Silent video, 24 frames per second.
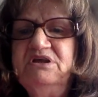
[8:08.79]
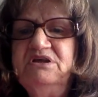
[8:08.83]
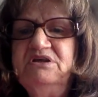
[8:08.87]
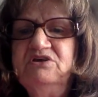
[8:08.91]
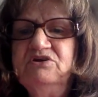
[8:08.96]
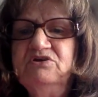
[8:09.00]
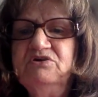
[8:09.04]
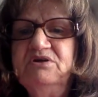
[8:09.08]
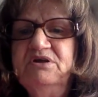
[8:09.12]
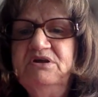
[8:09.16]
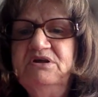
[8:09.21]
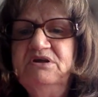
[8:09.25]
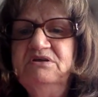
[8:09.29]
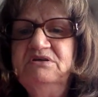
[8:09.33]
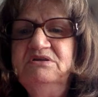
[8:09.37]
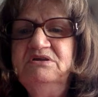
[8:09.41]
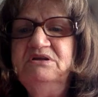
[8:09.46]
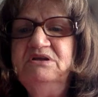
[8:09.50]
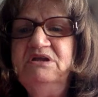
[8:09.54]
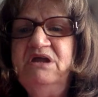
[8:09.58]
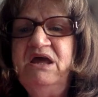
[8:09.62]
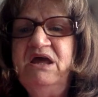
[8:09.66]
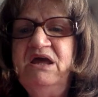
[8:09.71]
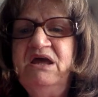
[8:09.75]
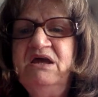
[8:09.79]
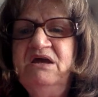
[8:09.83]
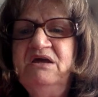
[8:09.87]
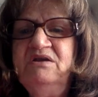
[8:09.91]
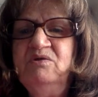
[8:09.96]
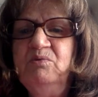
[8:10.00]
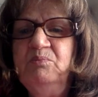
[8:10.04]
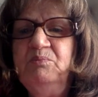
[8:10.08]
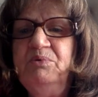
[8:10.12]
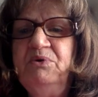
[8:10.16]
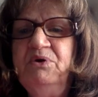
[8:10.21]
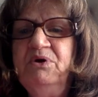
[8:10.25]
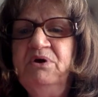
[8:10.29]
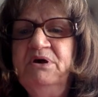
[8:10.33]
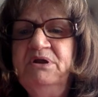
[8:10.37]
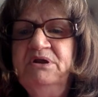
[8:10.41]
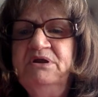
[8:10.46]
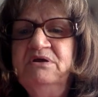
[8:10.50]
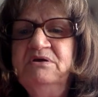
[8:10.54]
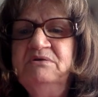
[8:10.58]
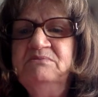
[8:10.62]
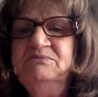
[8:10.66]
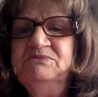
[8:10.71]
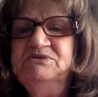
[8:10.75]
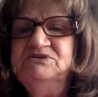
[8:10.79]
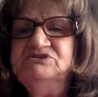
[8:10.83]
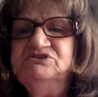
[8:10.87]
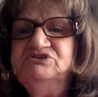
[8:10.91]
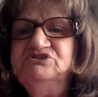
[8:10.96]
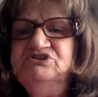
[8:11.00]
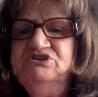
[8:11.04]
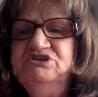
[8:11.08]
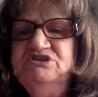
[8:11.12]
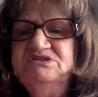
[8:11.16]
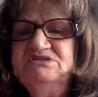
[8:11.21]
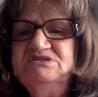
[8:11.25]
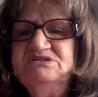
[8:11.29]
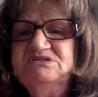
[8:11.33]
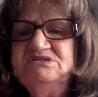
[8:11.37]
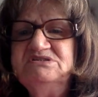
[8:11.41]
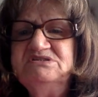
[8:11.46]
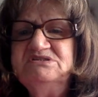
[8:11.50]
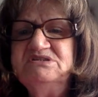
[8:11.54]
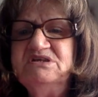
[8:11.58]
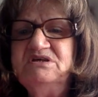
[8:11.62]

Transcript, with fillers: your healing hand upon him and Jesus,